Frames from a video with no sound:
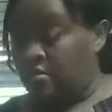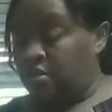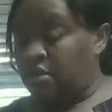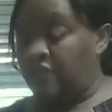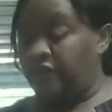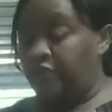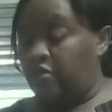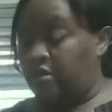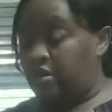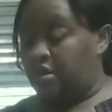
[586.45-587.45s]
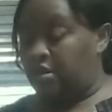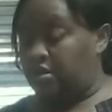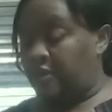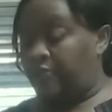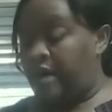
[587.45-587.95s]
seafood in there because
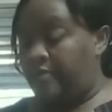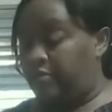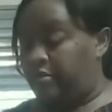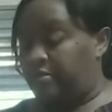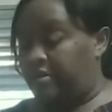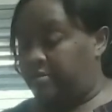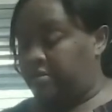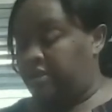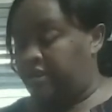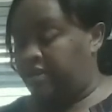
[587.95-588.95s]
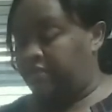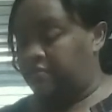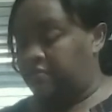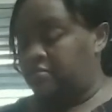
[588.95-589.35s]
I probably would have been upset.